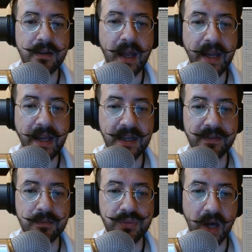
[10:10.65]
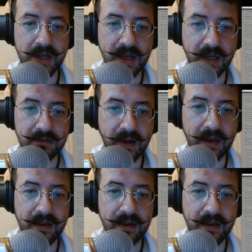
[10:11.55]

a given project, right?